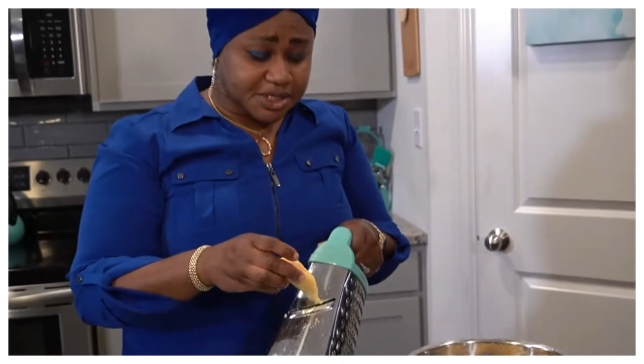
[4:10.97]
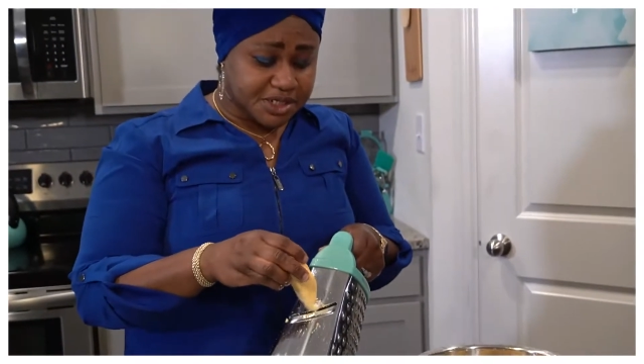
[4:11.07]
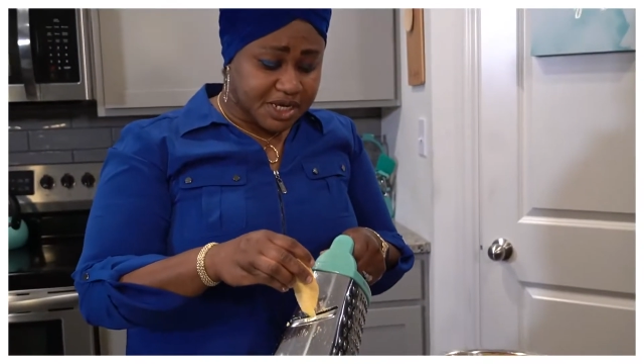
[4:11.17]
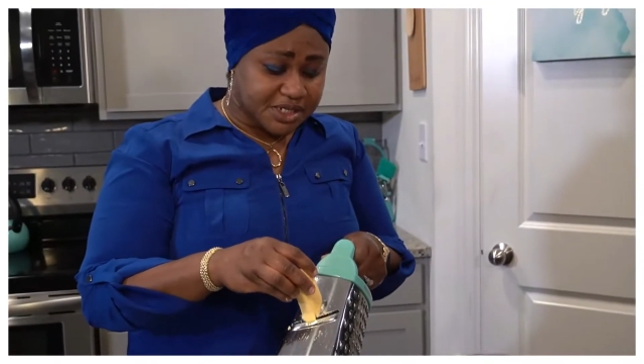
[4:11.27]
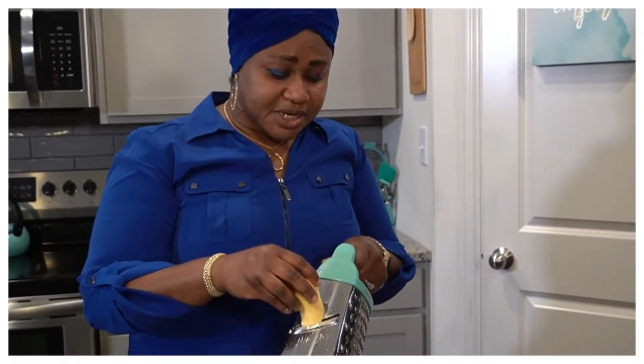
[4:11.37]

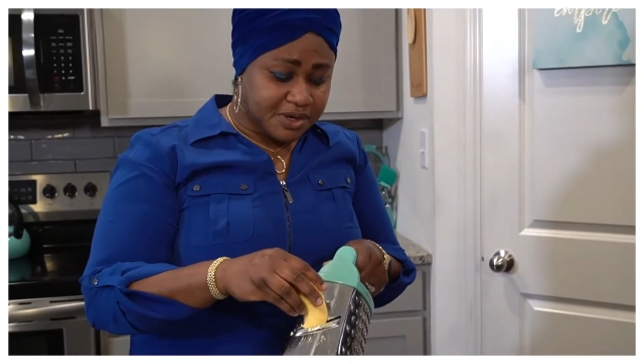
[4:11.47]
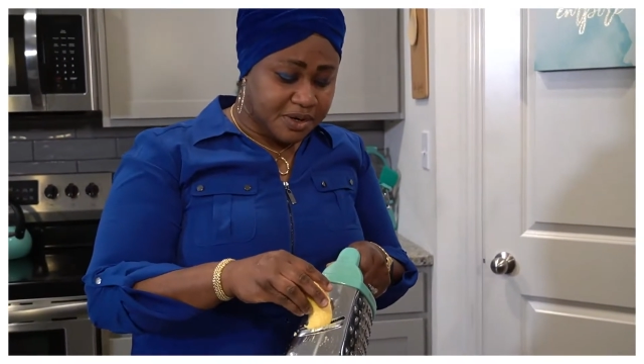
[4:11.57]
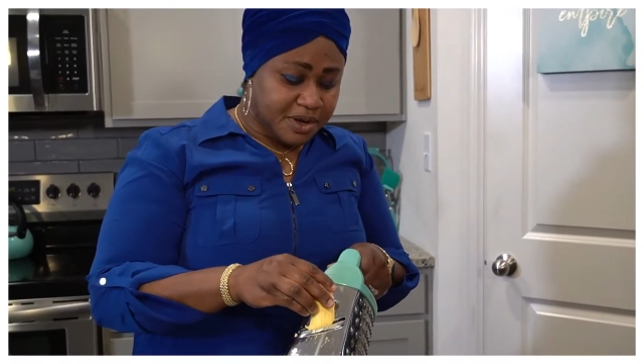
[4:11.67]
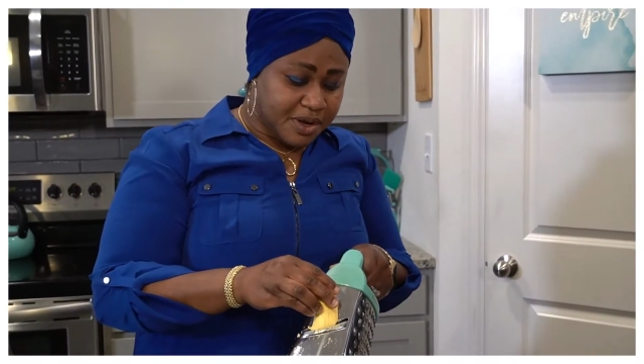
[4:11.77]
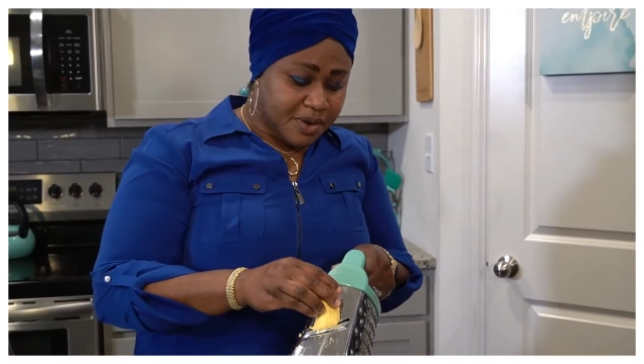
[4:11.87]
season.
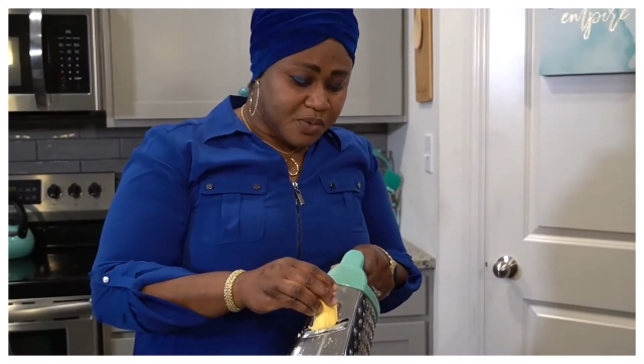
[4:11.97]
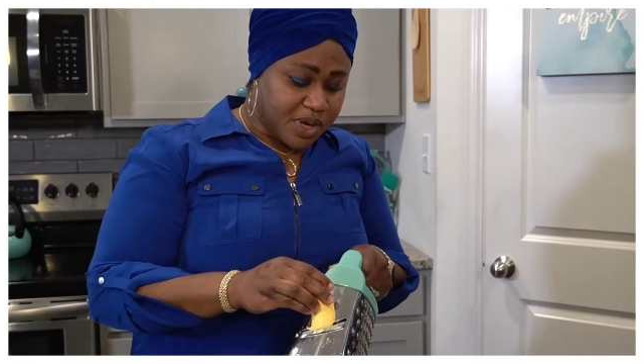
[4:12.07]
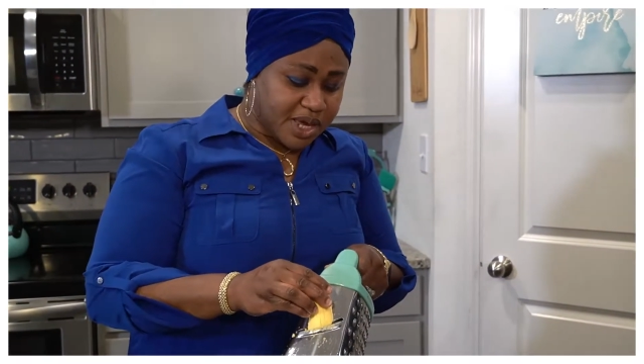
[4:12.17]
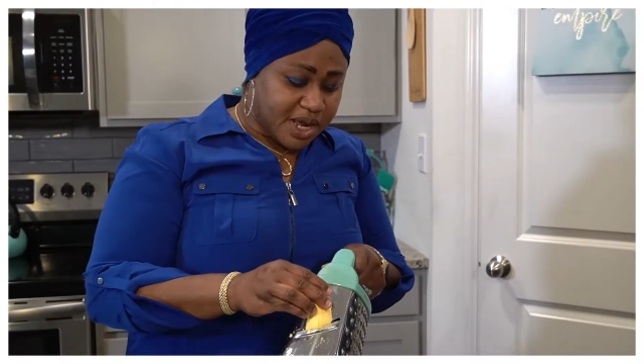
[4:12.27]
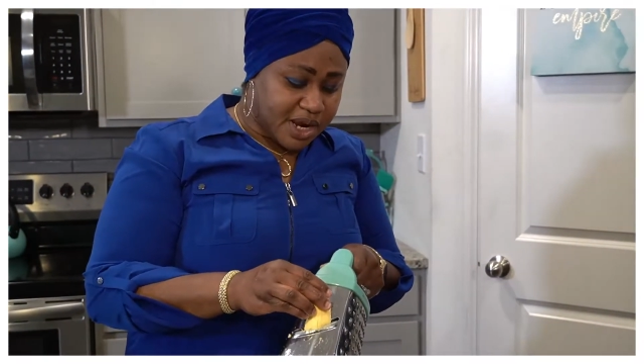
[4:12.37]

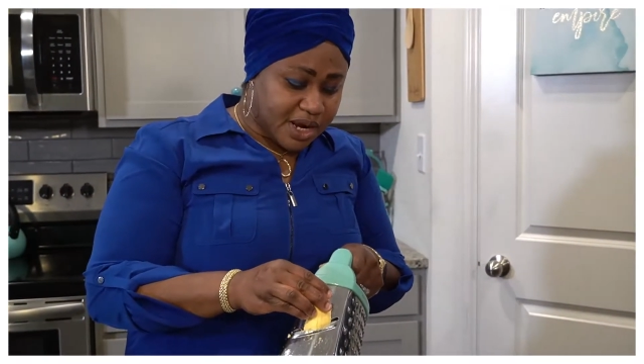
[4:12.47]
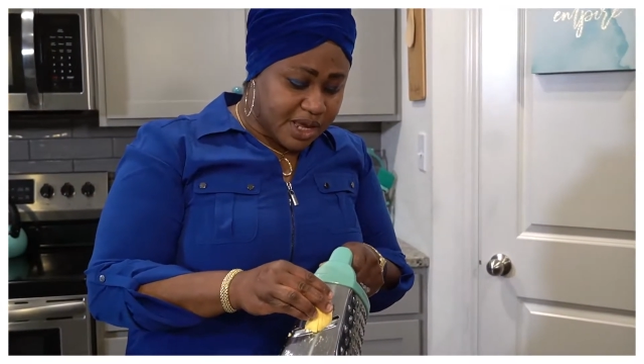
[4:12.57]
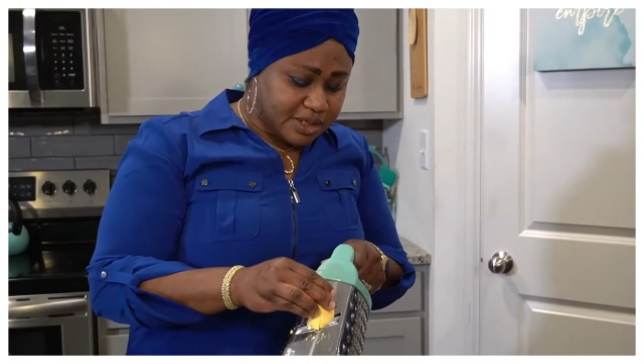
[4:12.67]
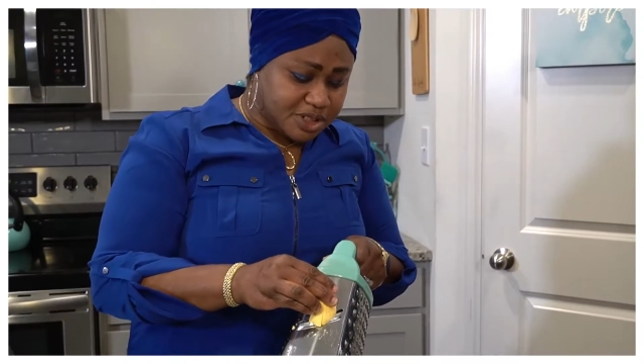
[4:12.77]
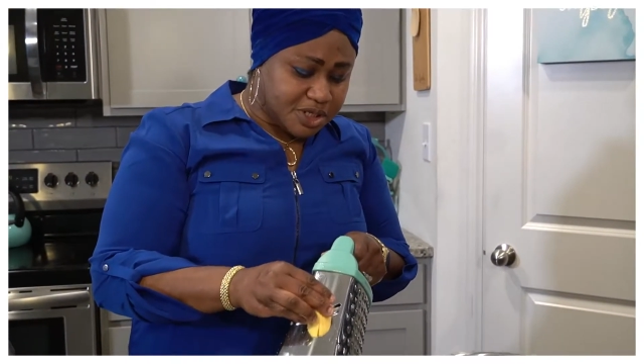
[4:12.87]
We're getting
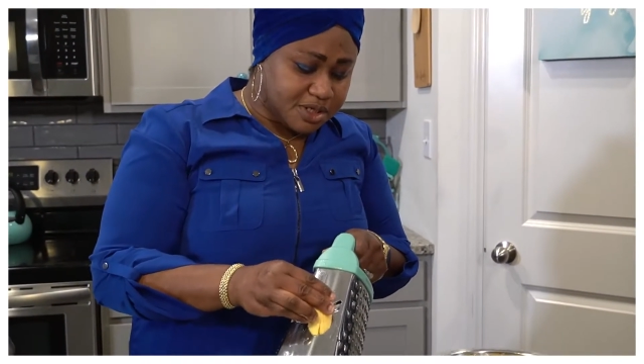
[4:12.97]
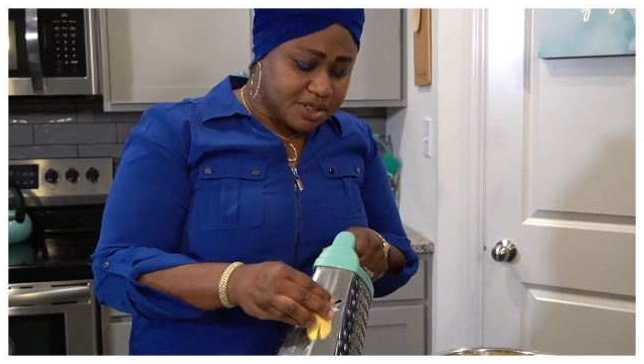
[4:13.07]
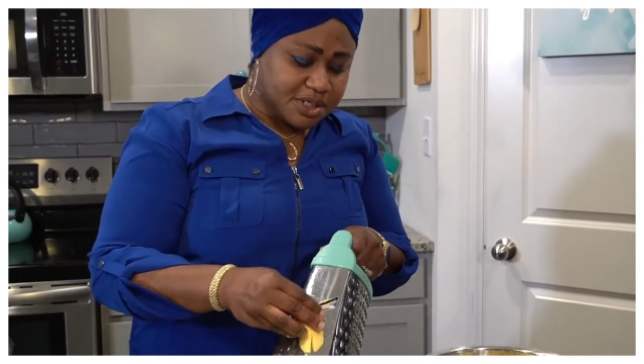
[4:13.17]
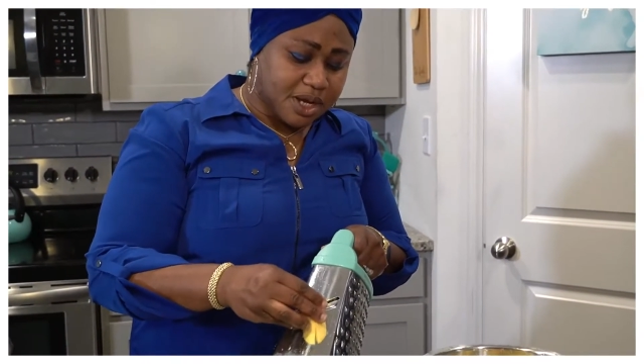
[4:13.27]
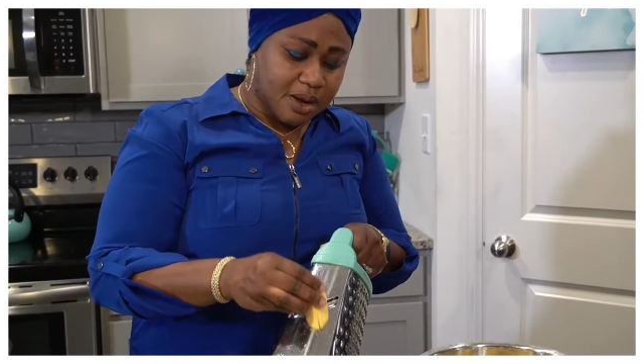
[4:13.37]
into
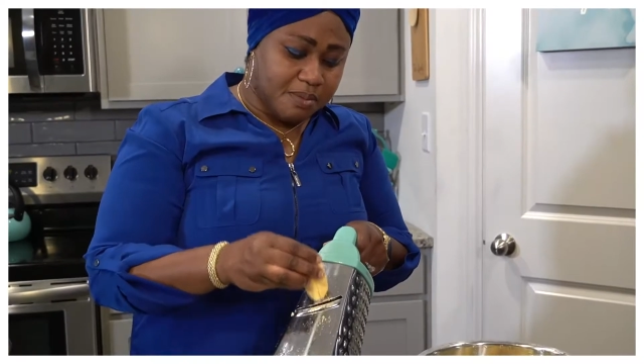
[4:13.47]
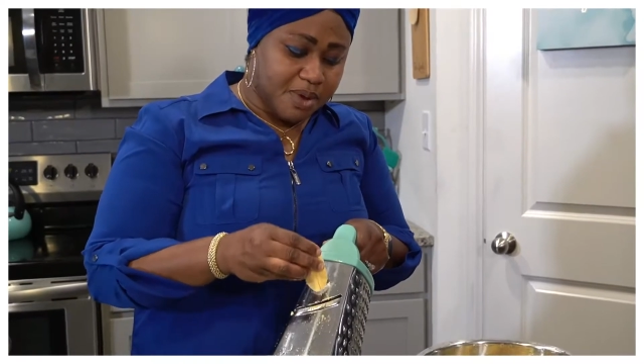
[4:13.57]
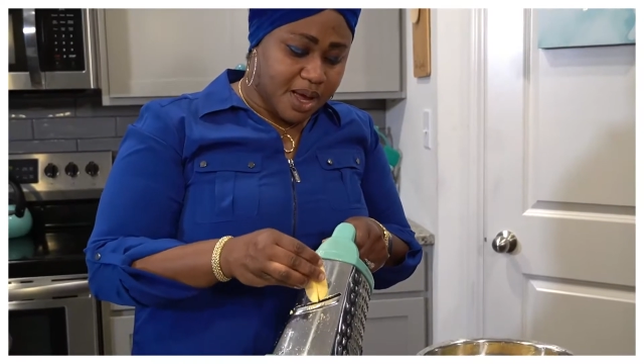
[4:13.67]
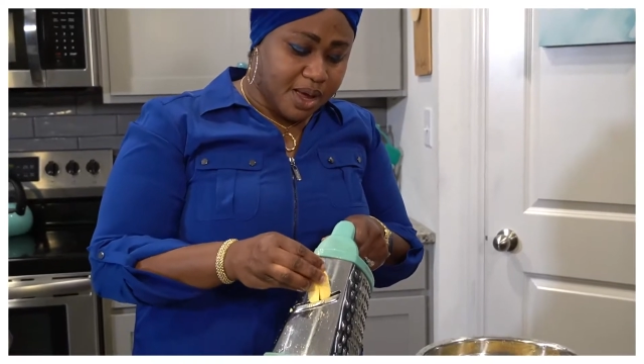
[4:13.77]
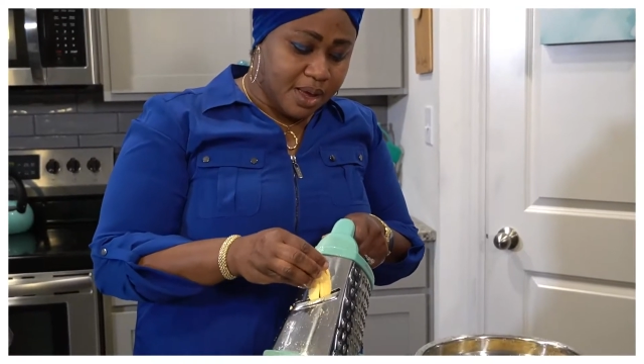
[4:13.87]

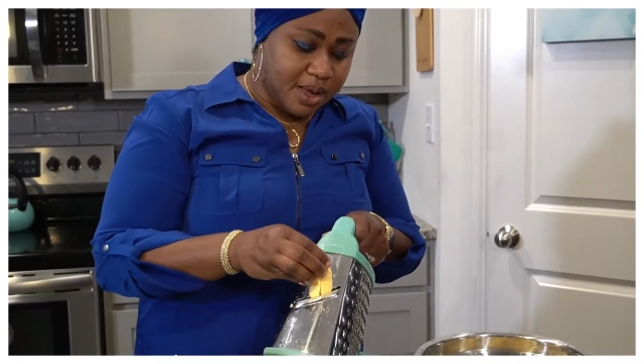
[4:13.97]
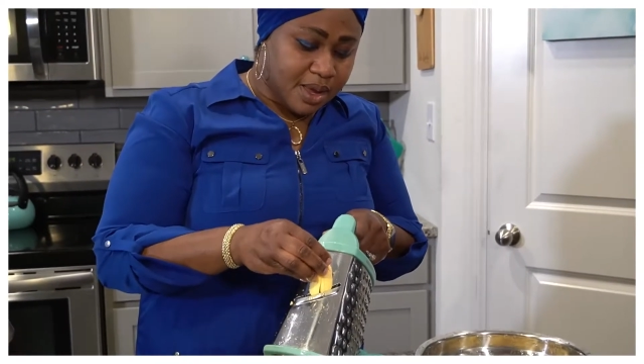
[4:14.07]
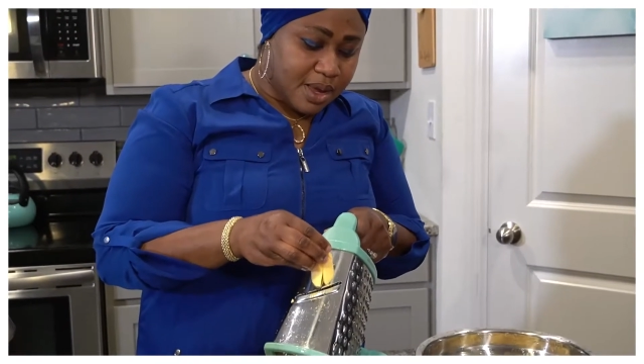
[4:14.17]
summer